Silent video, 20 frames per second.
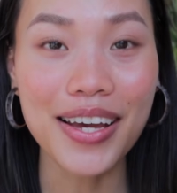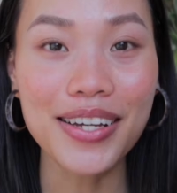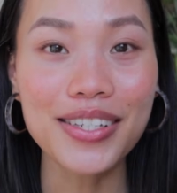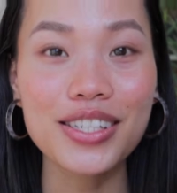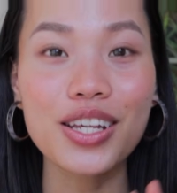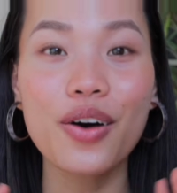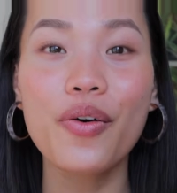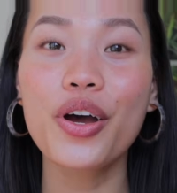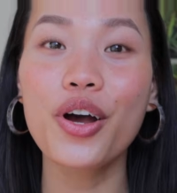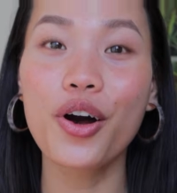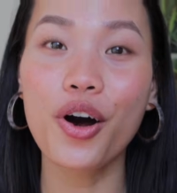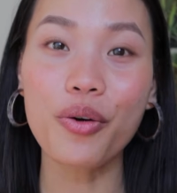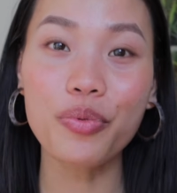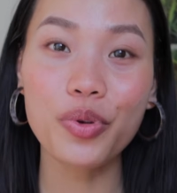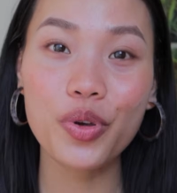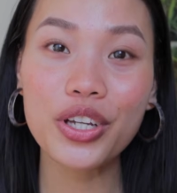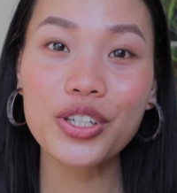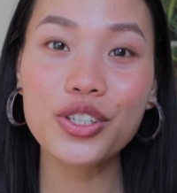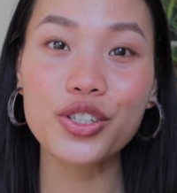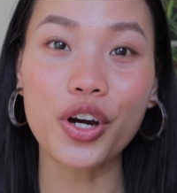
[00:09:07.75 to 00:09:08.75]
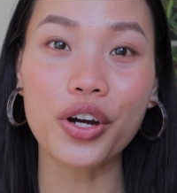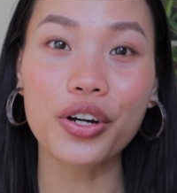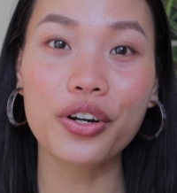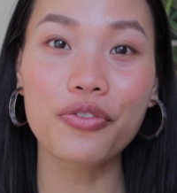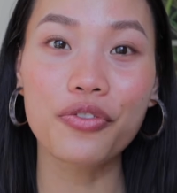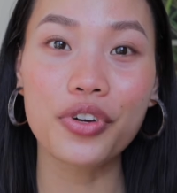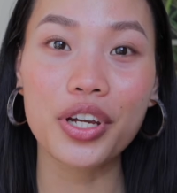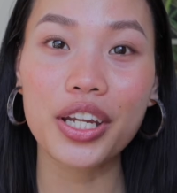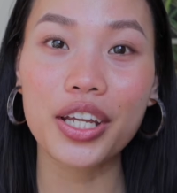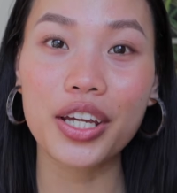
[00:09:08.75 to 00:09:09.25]
So I hope you enjoyed the
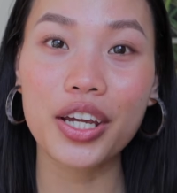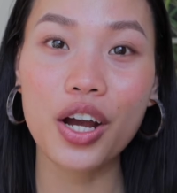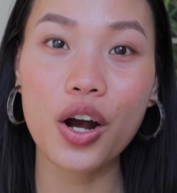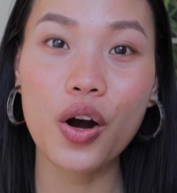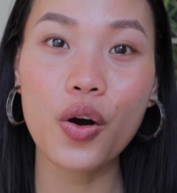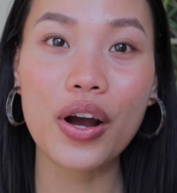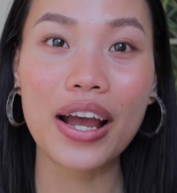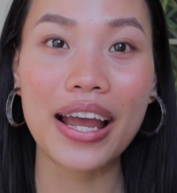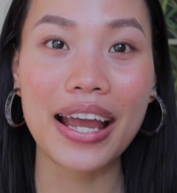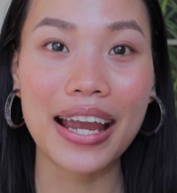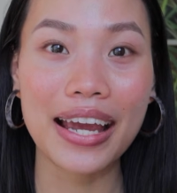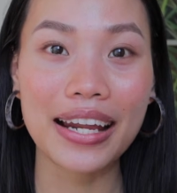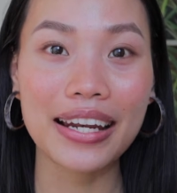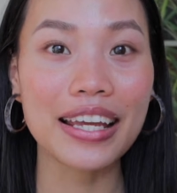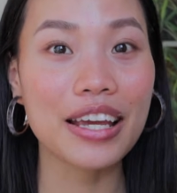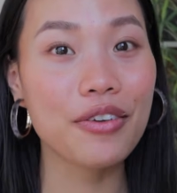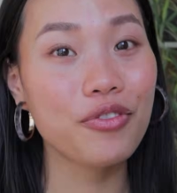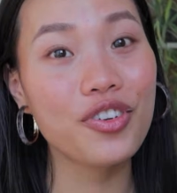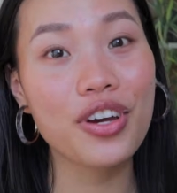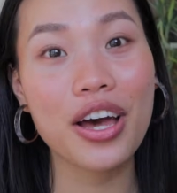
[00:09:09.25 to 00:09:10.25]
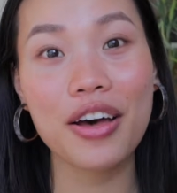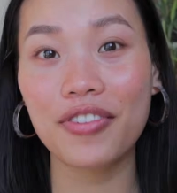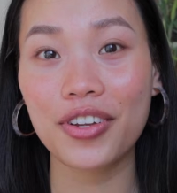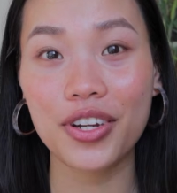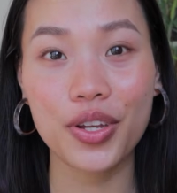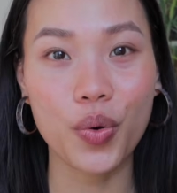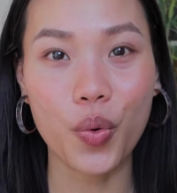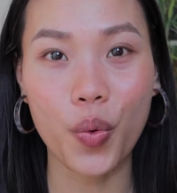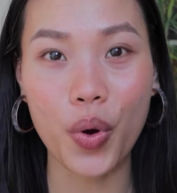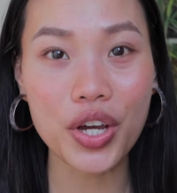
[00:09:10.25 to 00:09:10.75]
video, and if you have
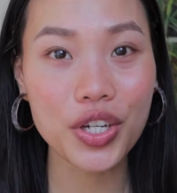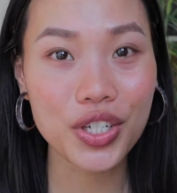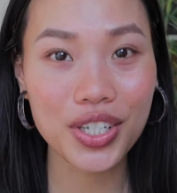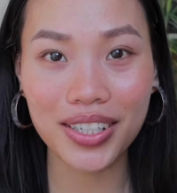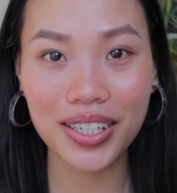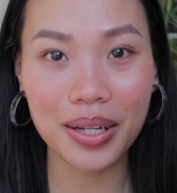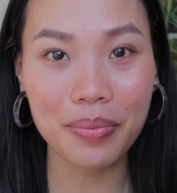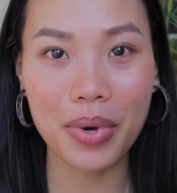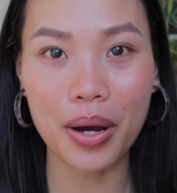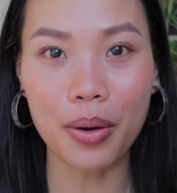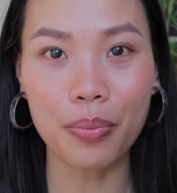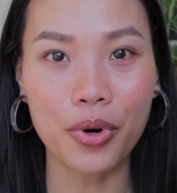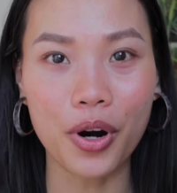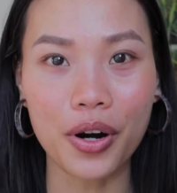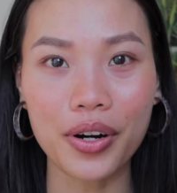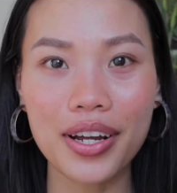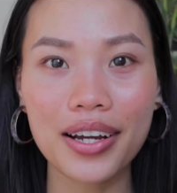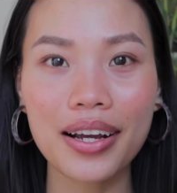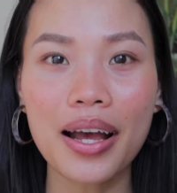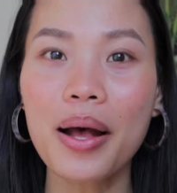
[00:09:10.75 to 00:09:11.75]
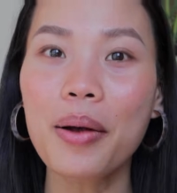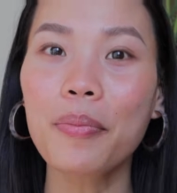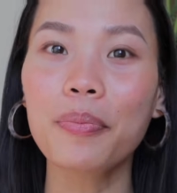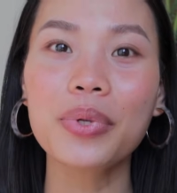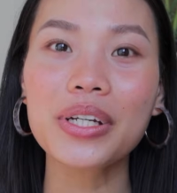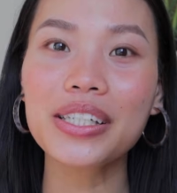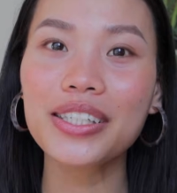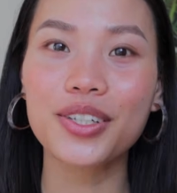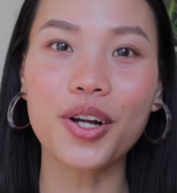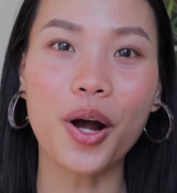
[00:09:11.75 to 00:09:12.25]
any question about product,
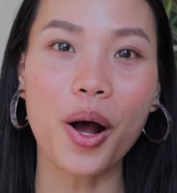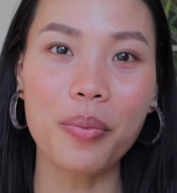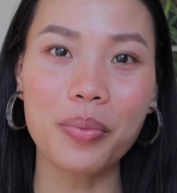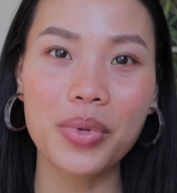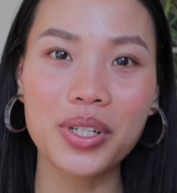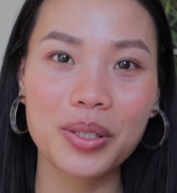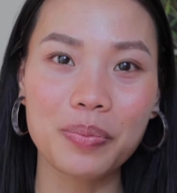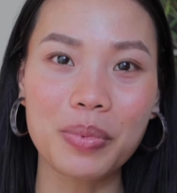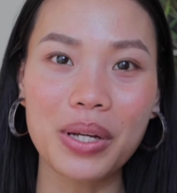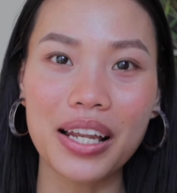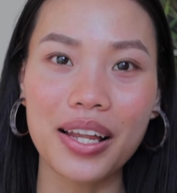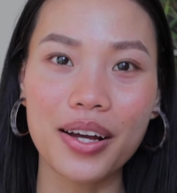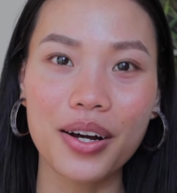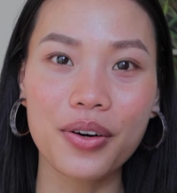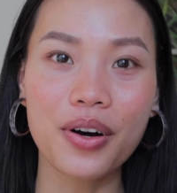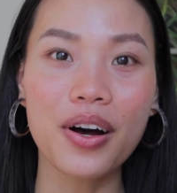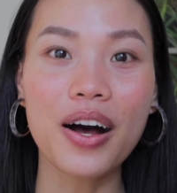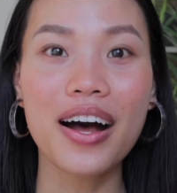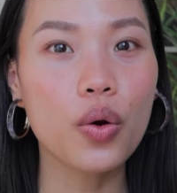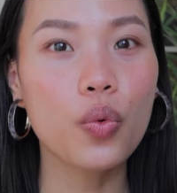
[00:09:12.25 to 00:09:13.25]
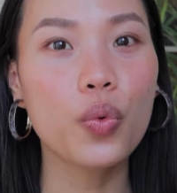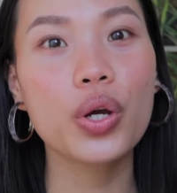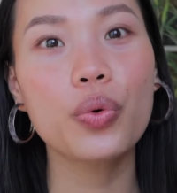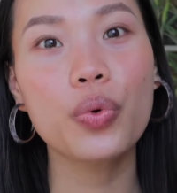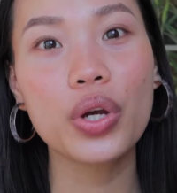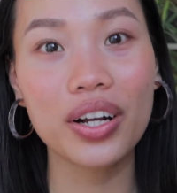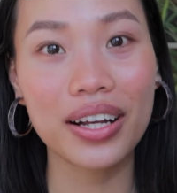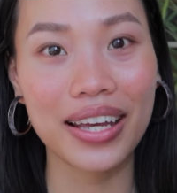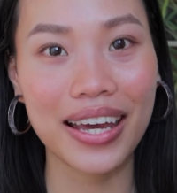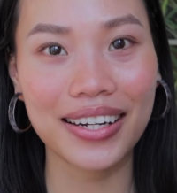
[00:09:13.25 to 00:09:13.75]
please comment below. We
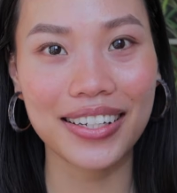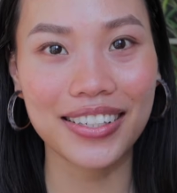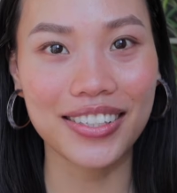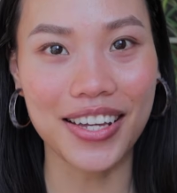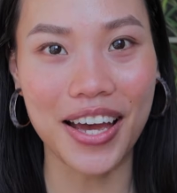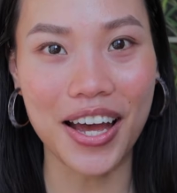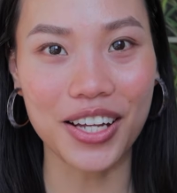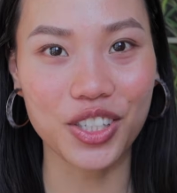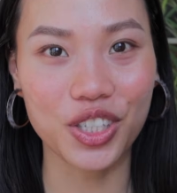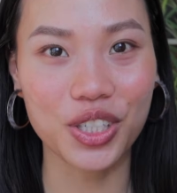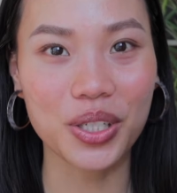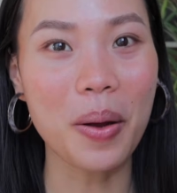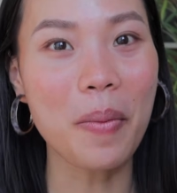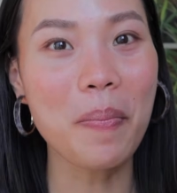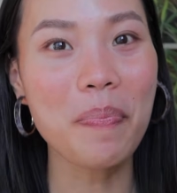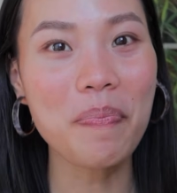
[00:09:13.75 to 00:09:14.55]
will get in touch.